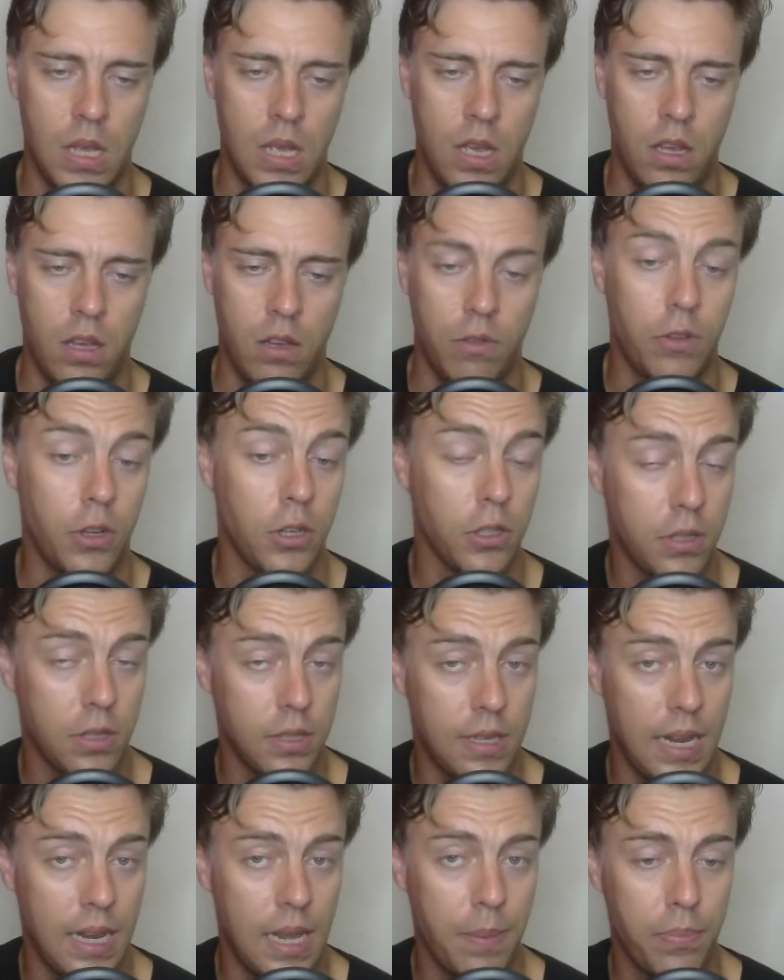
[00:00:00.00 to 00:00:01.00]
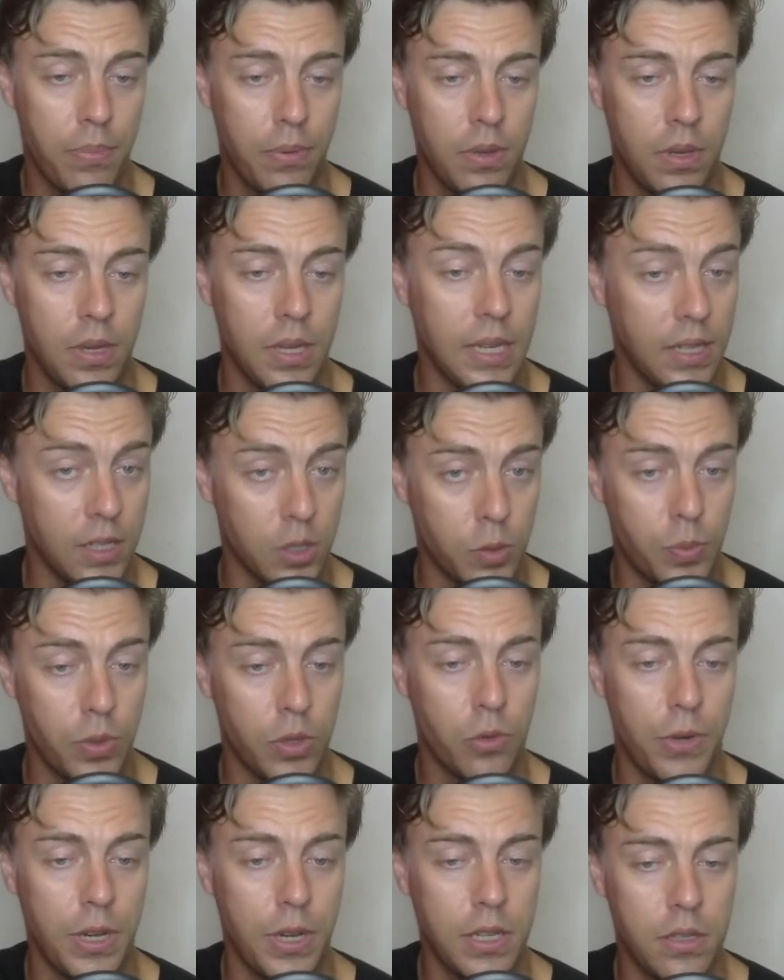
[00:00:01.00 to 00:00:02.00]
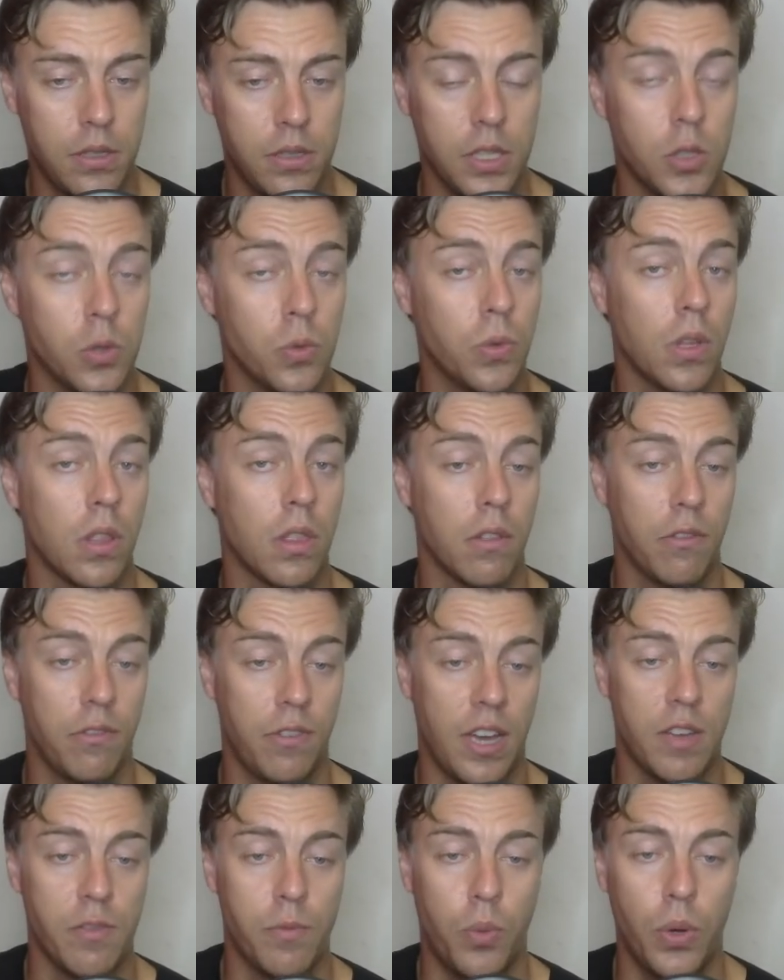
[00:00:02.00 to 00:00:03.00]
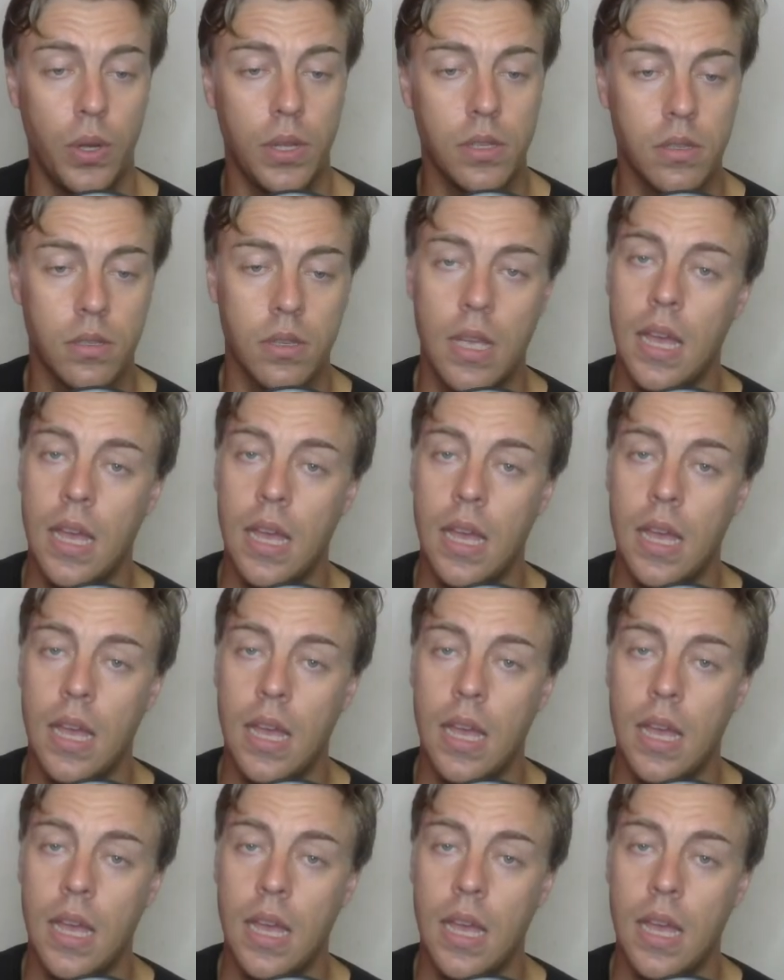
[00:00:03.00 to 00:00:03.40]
Fastest lap in a sprint race is worth 5 points,